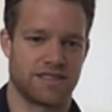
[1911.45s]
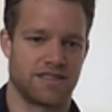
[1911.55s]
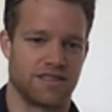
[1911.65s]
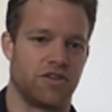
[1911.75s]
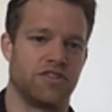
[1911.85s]

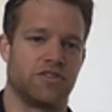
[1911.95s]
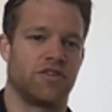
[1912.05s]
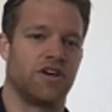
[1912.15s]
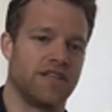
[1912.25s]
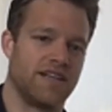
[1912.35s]
that turn your
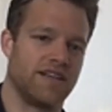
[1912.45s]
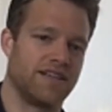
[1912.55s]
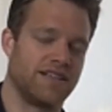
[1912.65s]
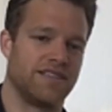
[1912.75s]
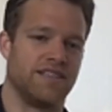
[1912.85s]
raw data
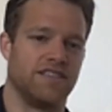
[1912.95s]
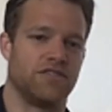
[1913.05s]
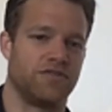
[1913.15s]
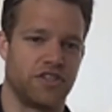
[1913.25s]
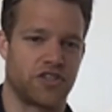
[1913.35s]

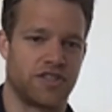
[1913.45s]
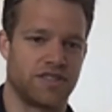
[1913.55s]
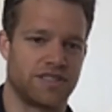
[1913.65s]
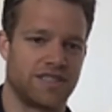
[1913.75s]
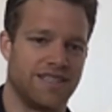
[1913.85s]
into features